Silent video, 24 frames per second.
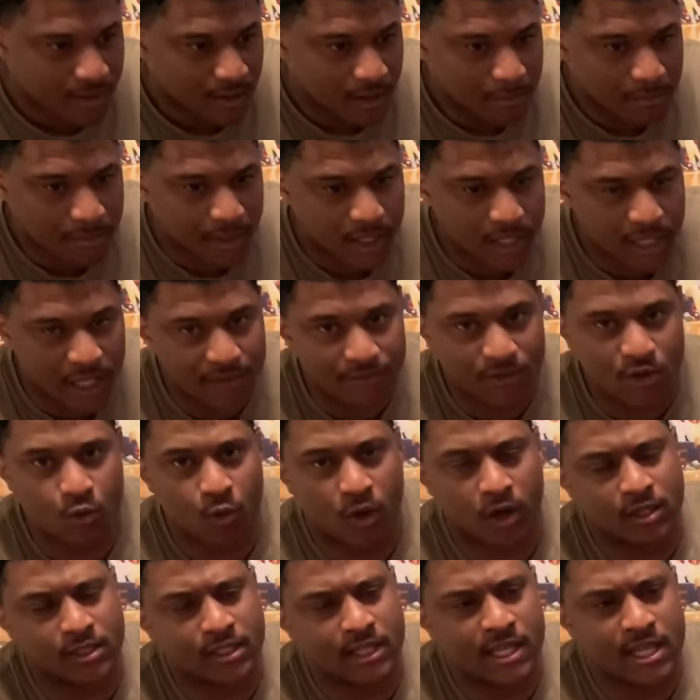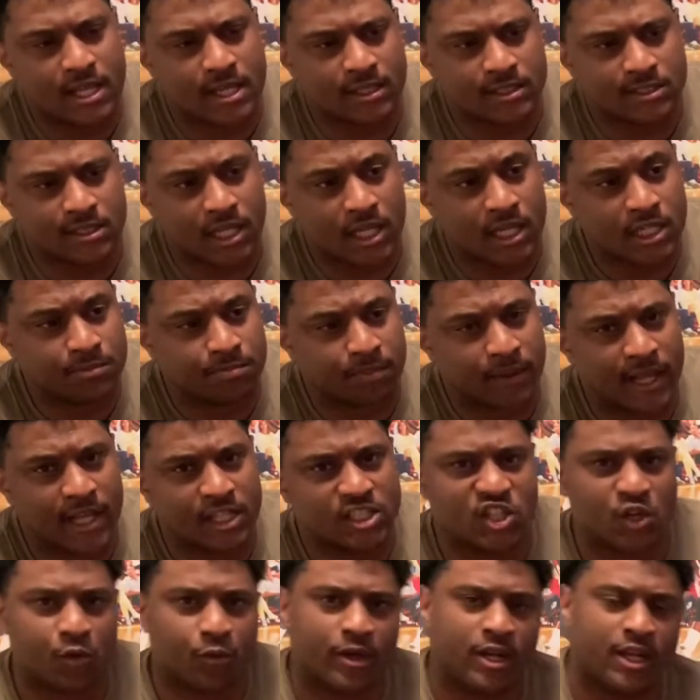But if you want these, these plan
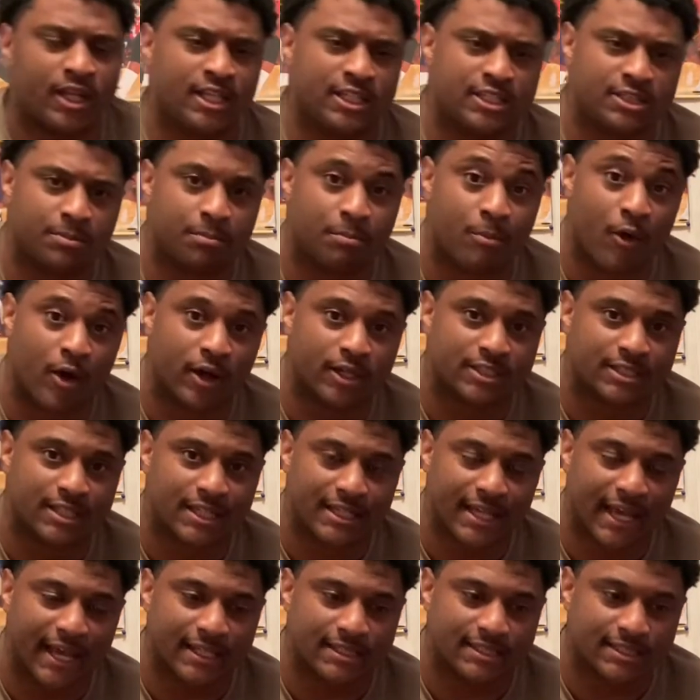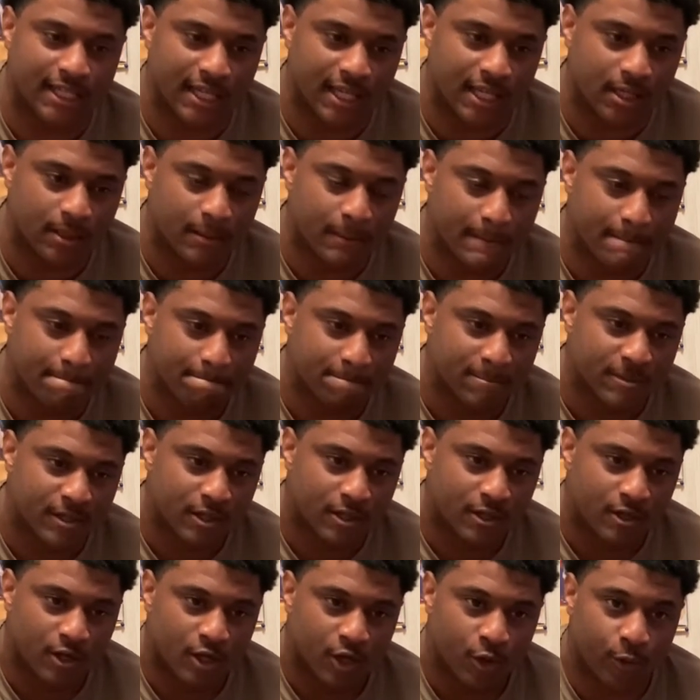to release March the 19th,
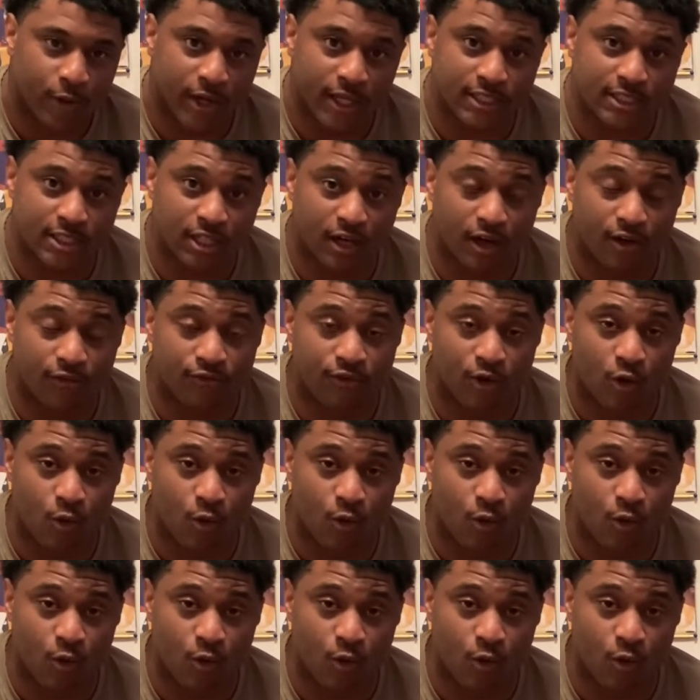retail for